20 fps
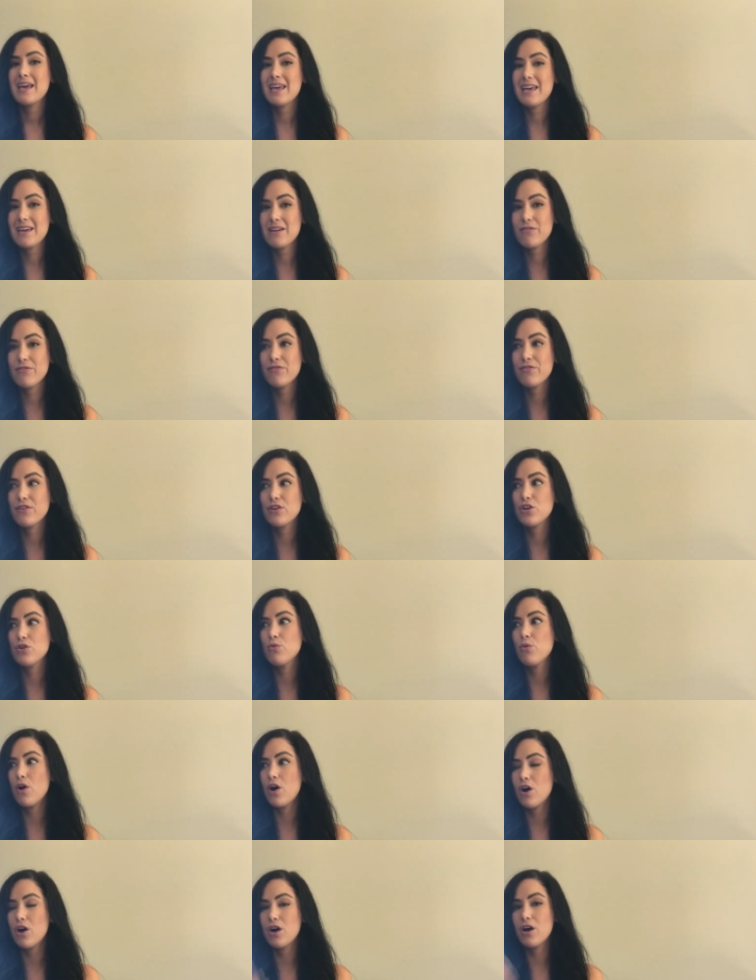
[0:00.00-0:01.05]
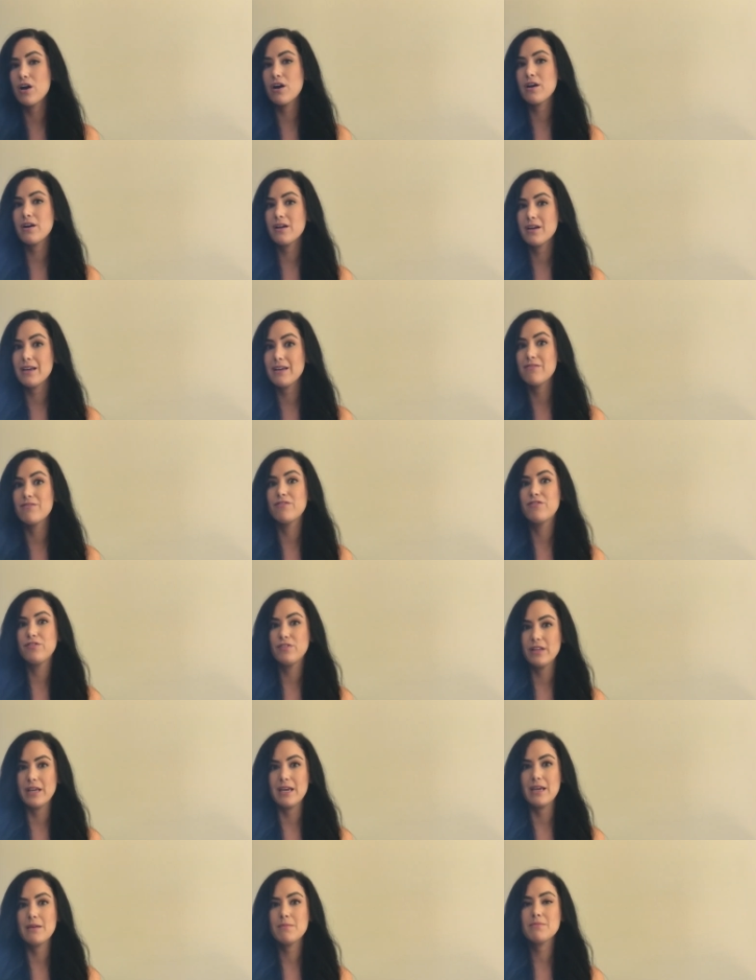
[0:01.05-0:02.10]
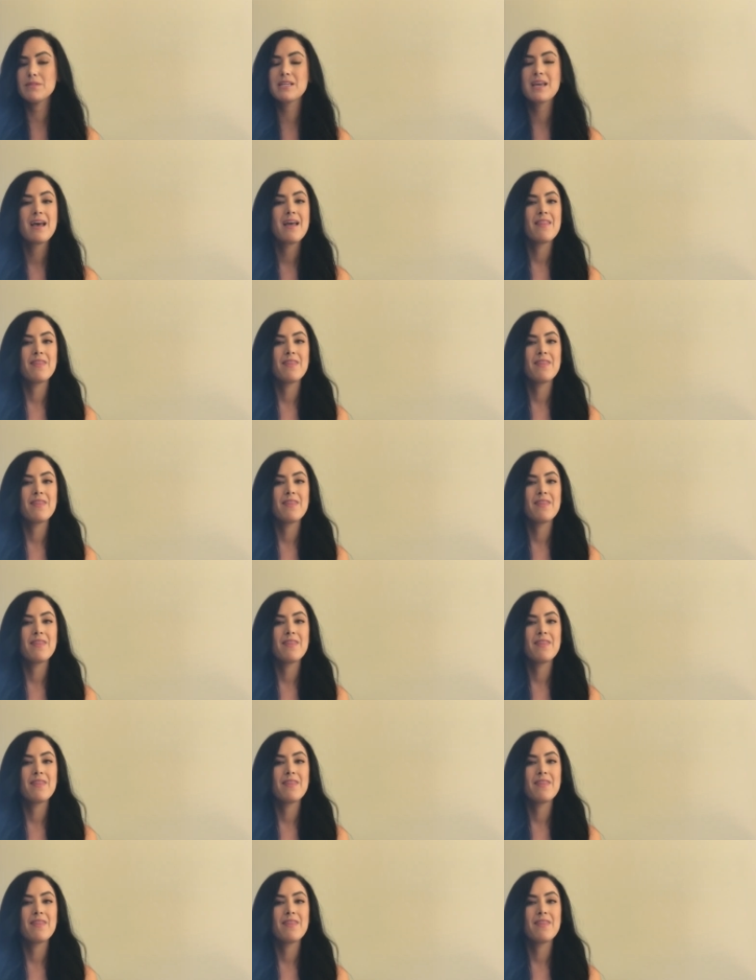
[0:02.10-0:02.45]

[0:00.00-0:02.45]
if you are inflamed,